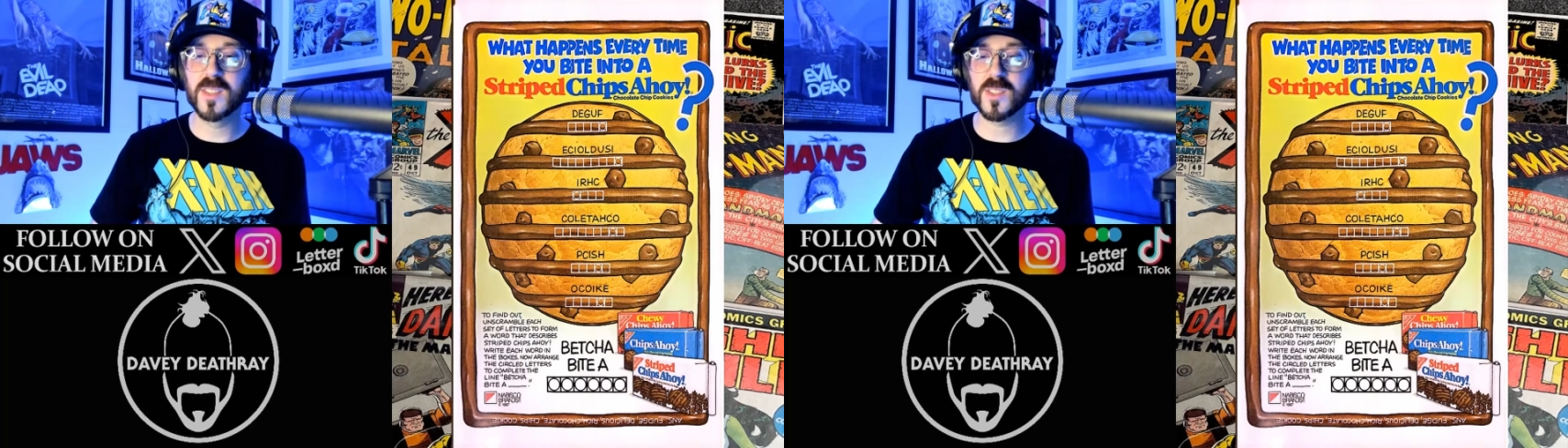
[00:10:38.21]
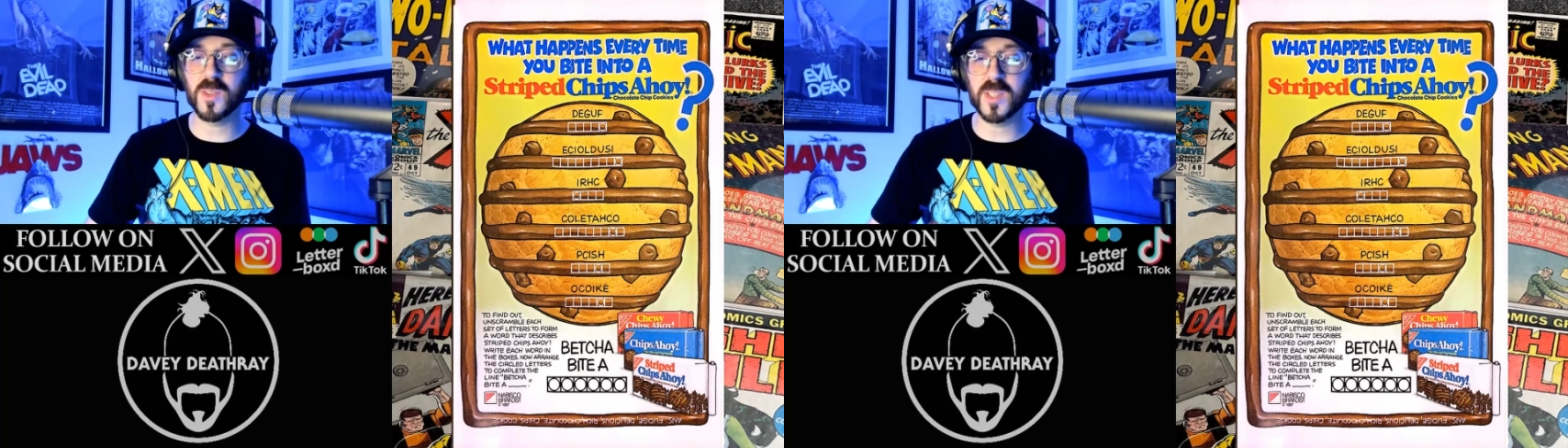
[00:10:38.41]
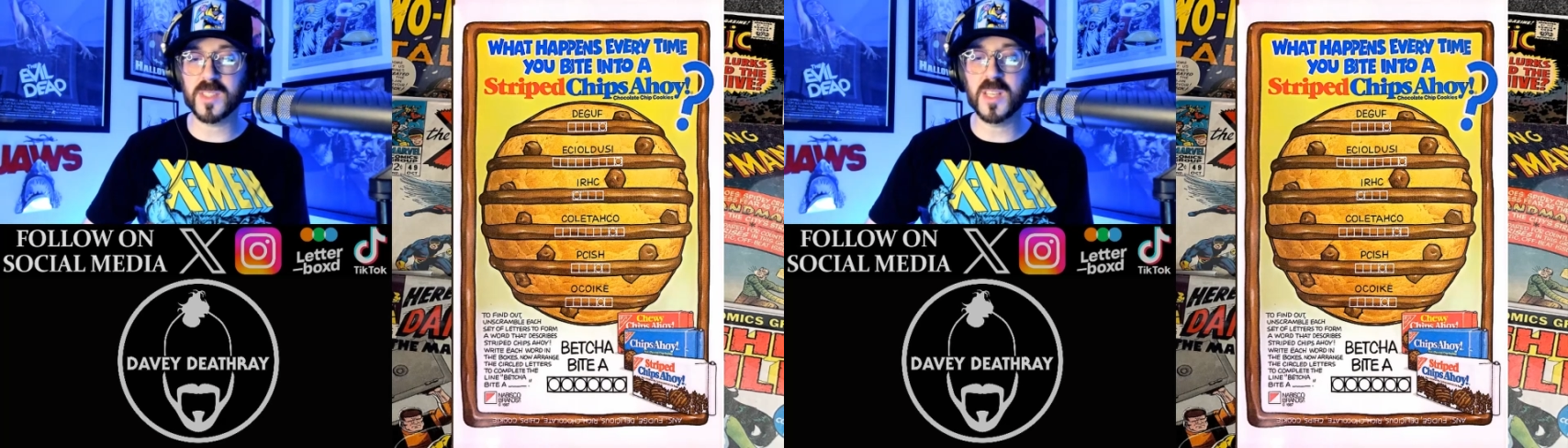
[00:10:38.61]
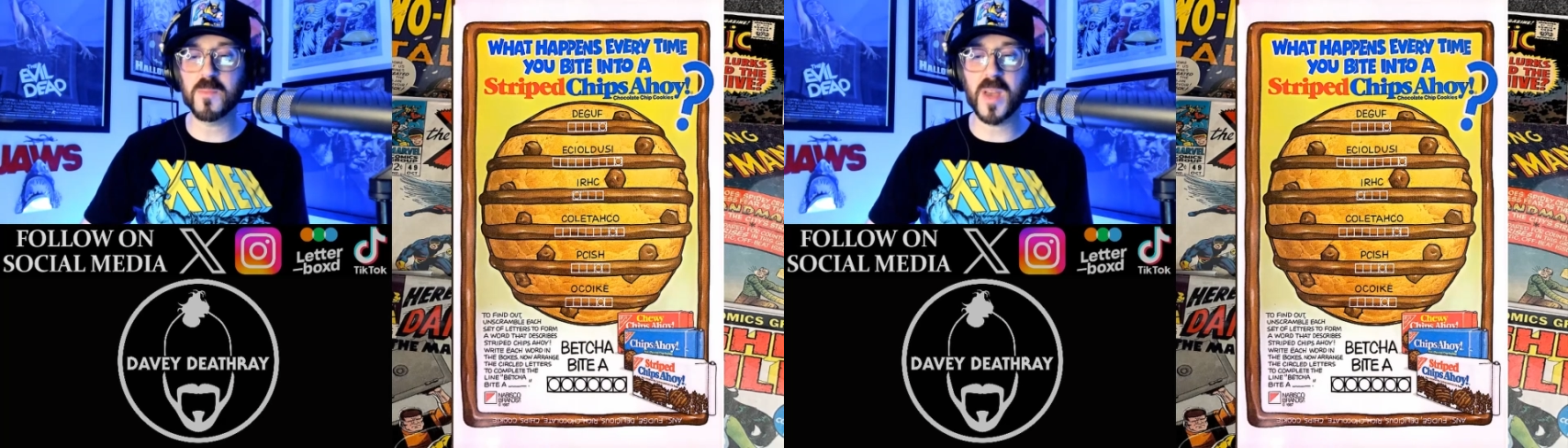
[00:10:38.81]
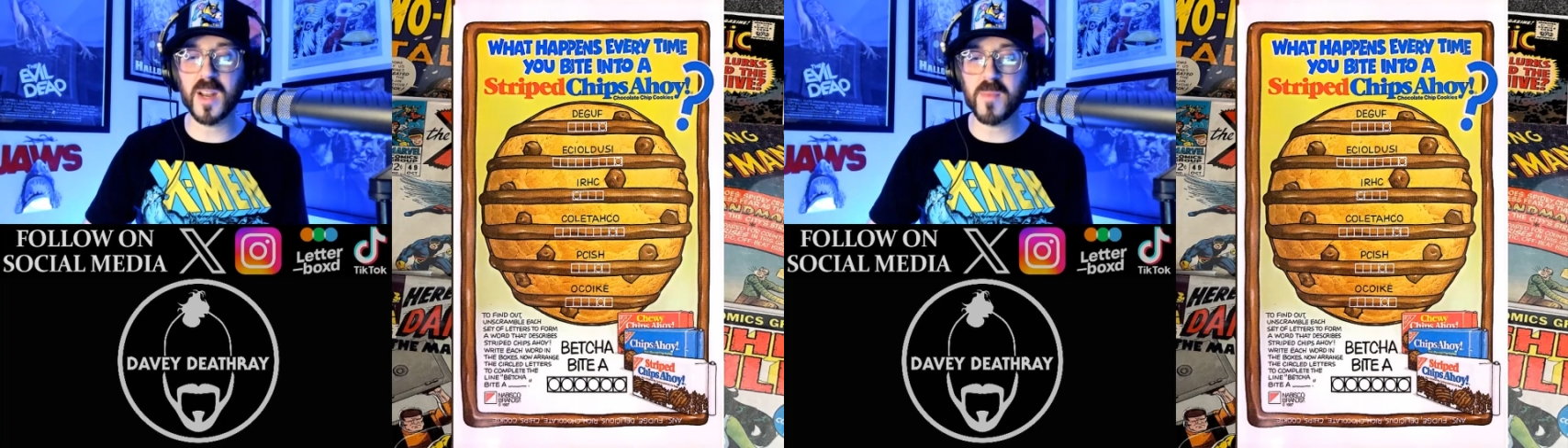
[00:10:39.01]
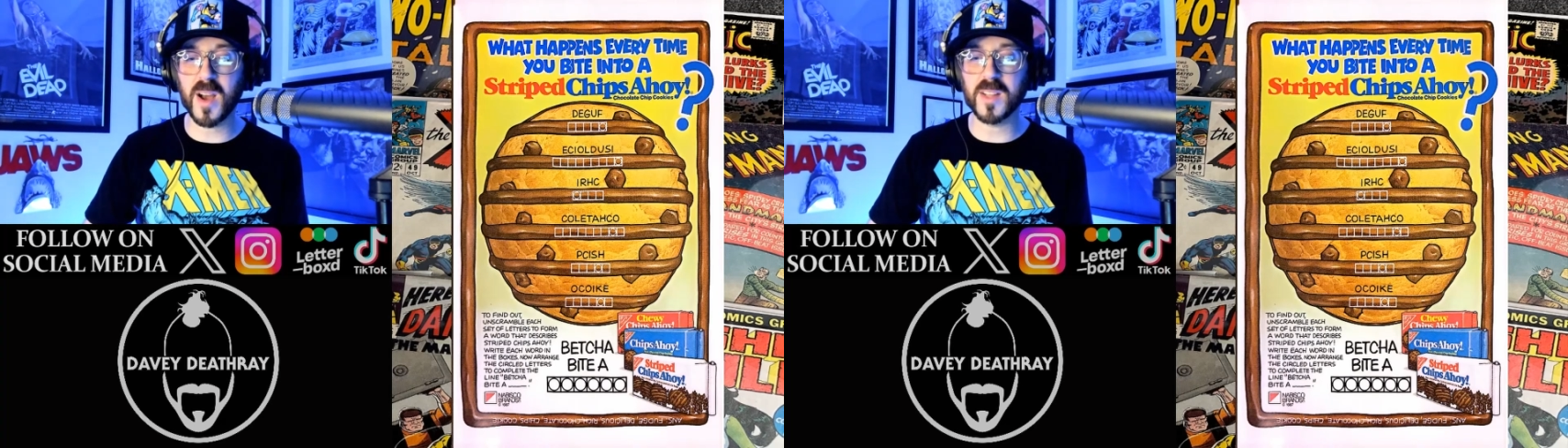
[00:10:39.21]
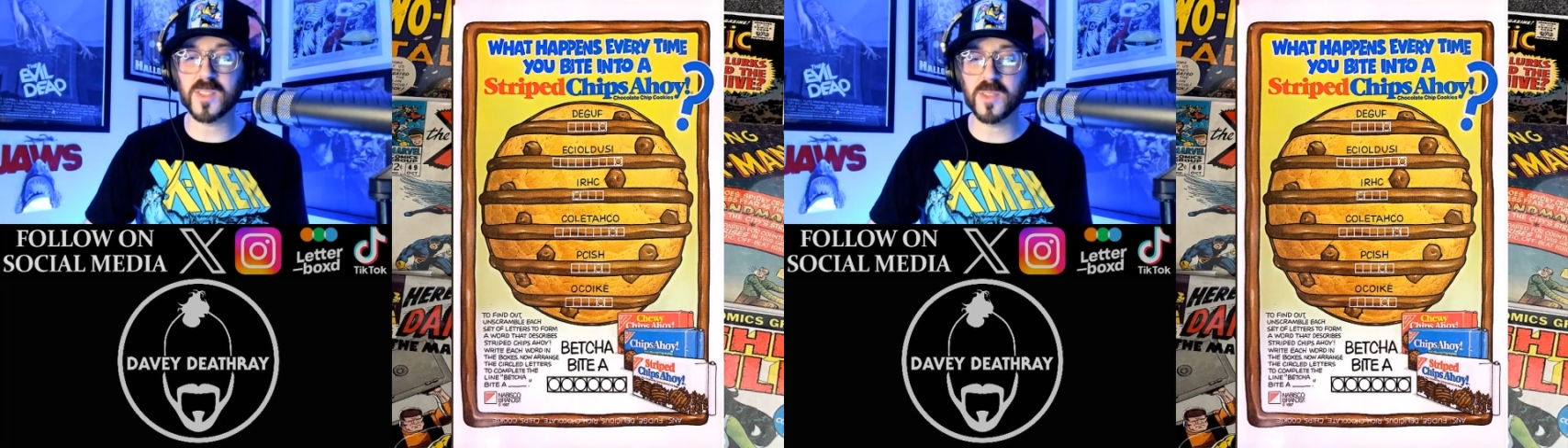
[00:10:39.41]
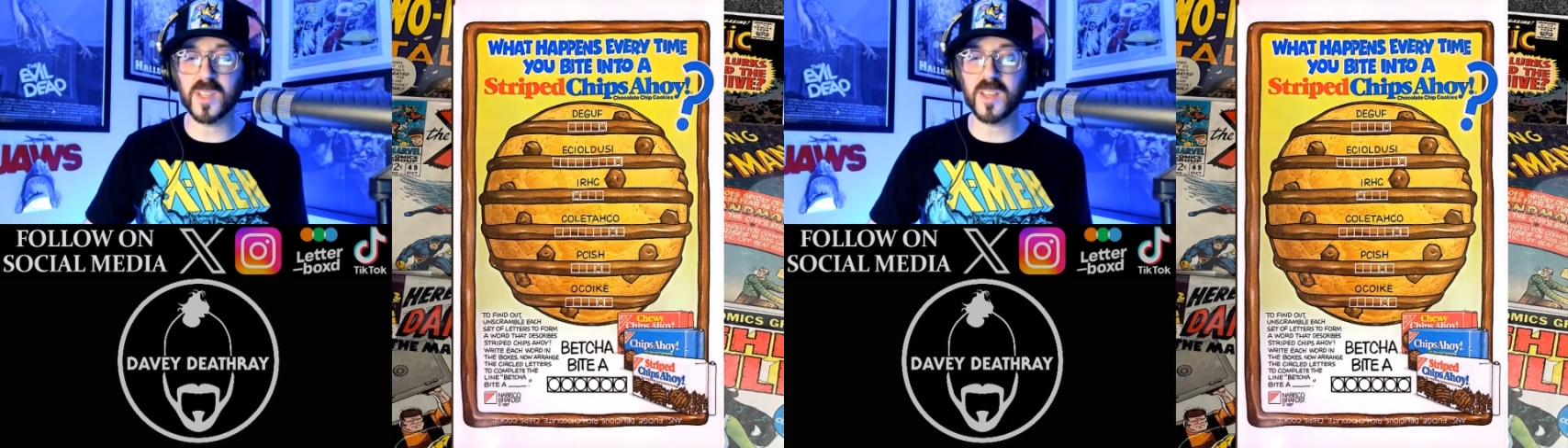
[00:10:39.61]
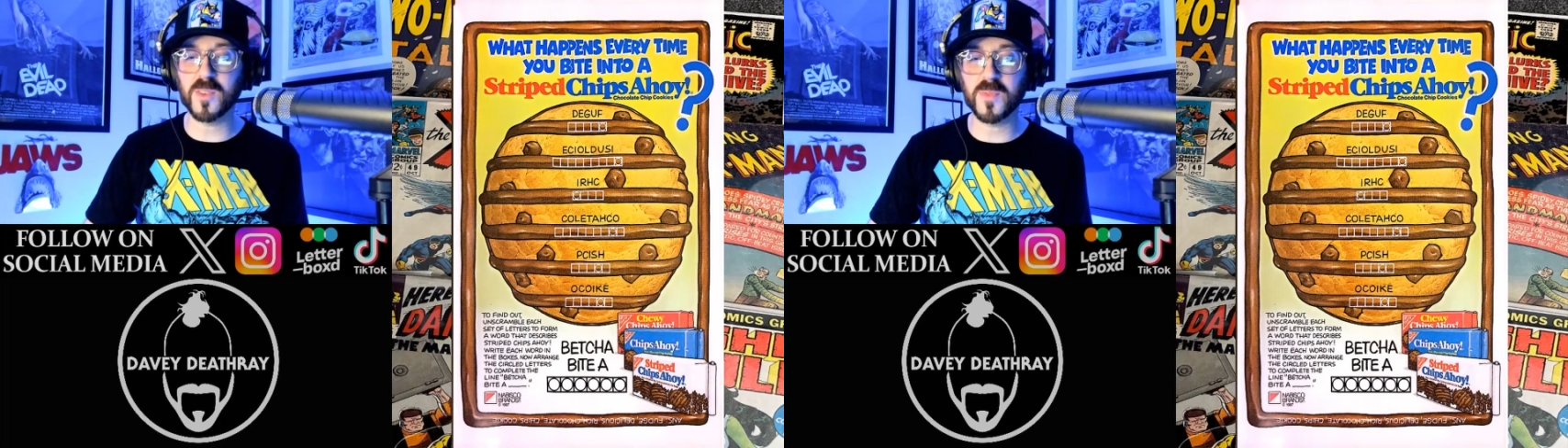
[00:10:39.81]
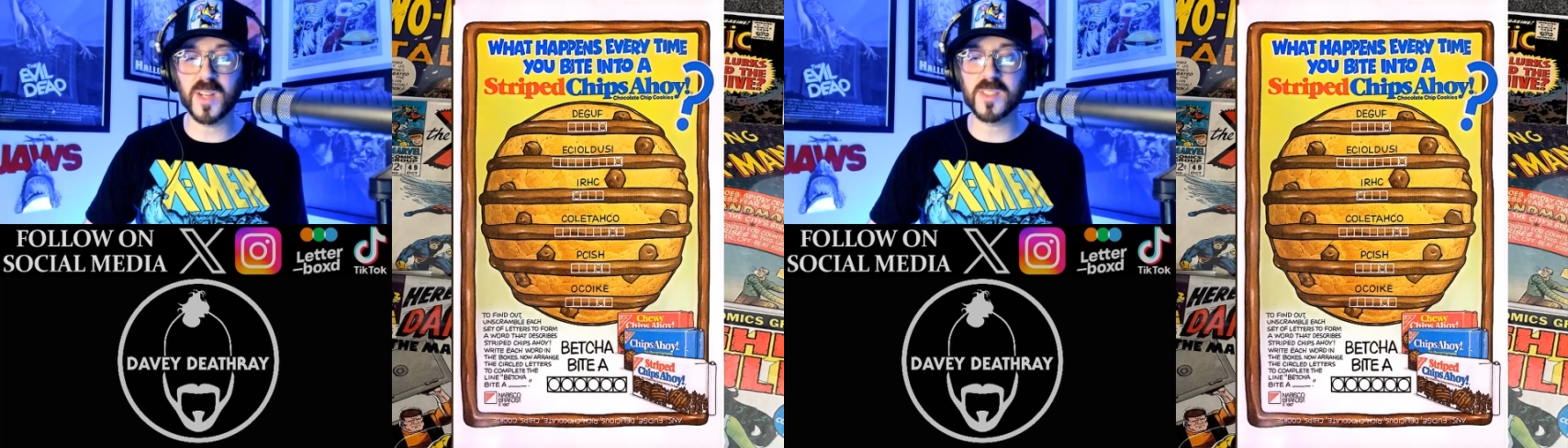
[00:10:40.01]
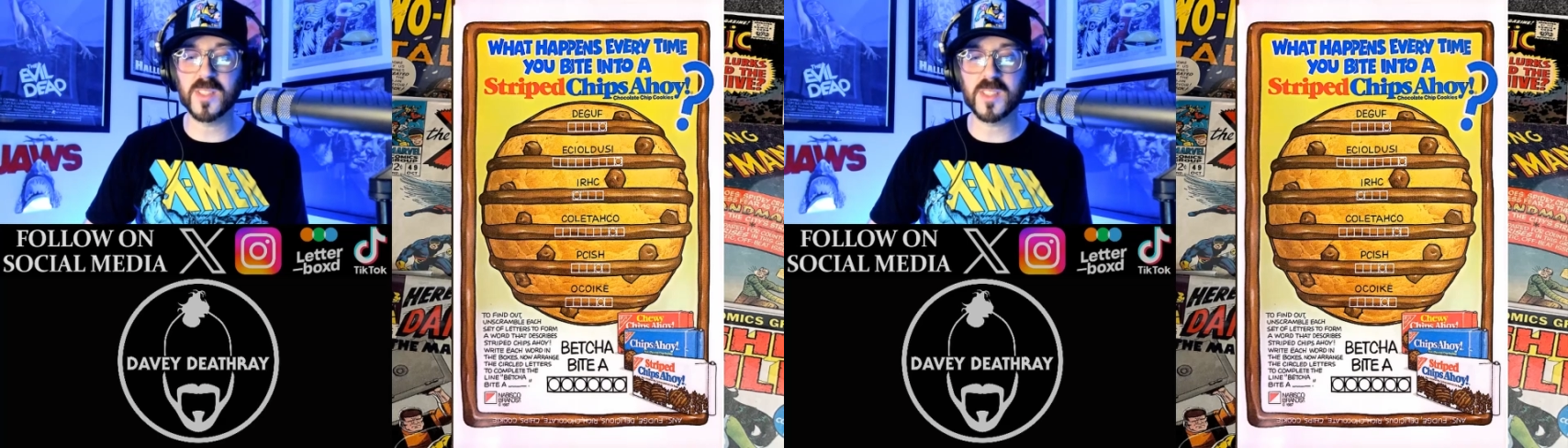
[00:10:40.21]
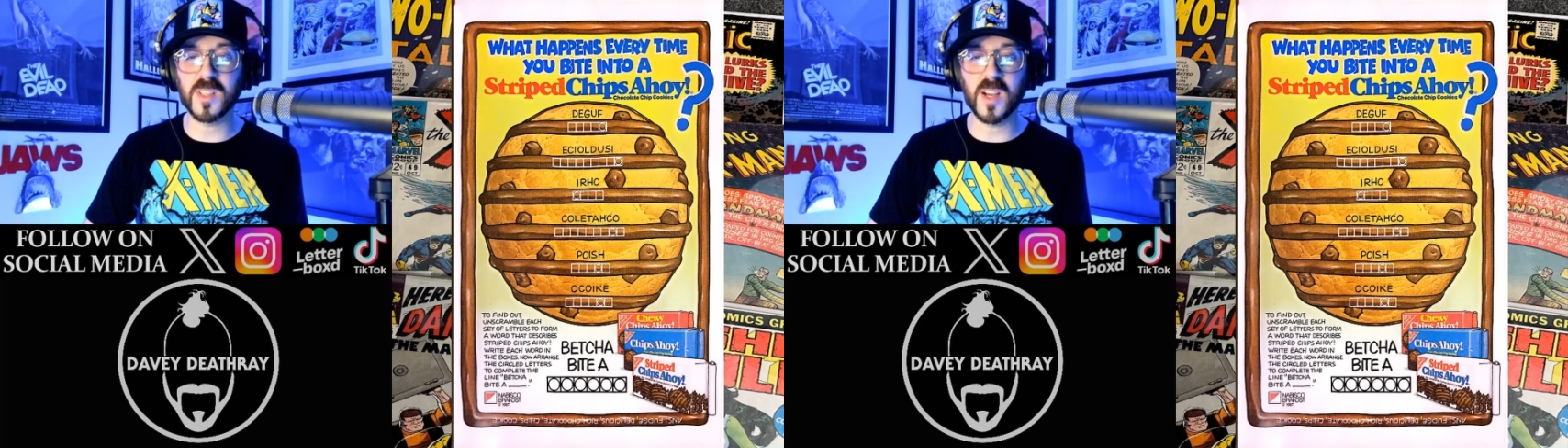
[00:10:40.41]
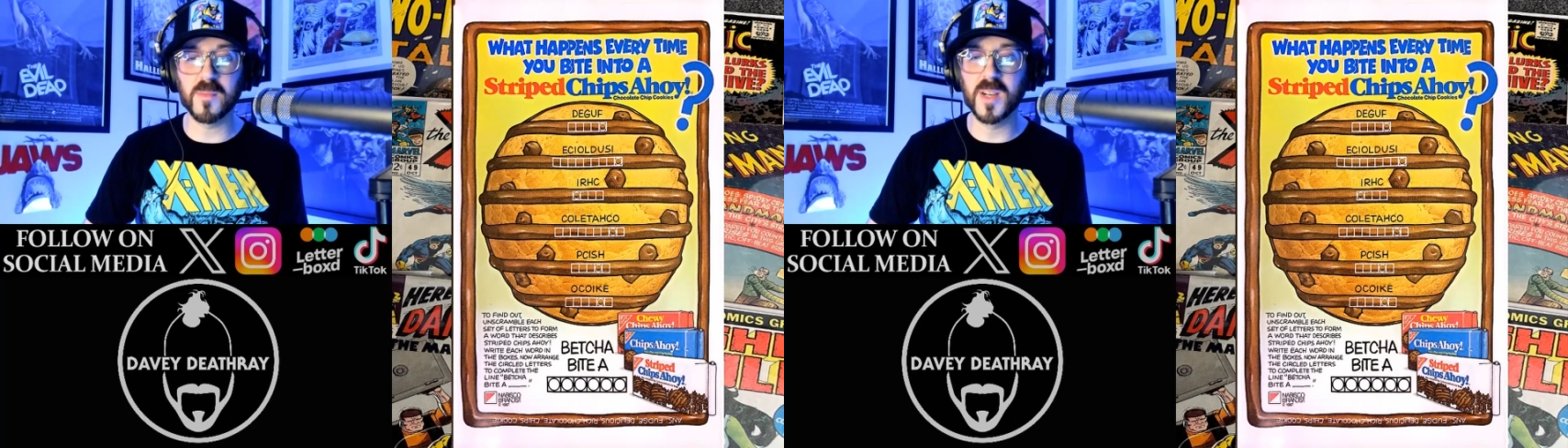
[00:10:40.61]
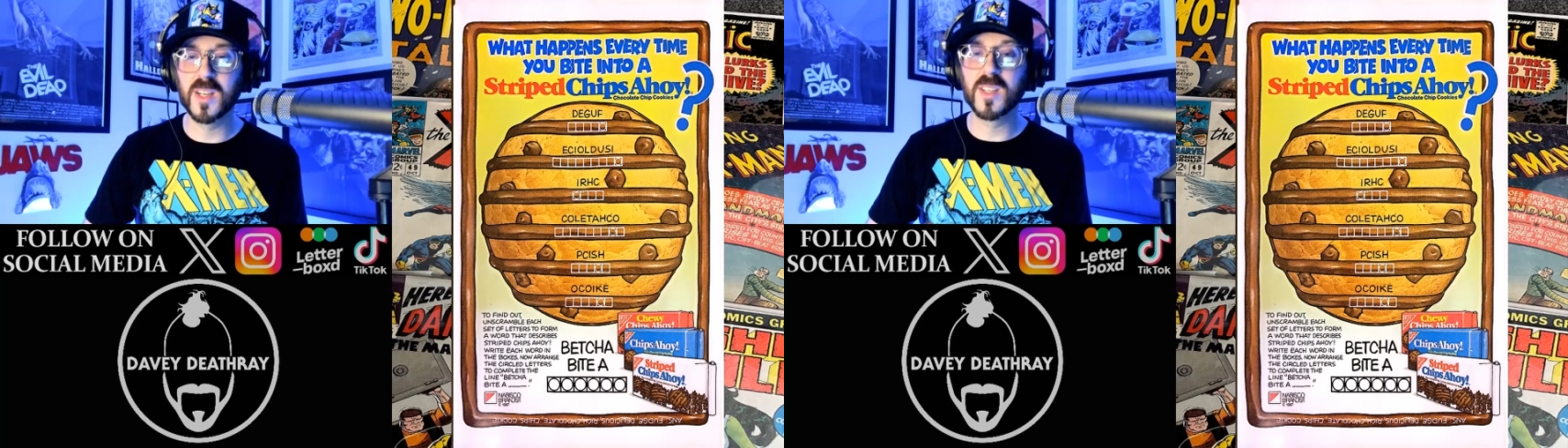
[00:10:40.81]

So let's keep that in mind. So get your friends to sub,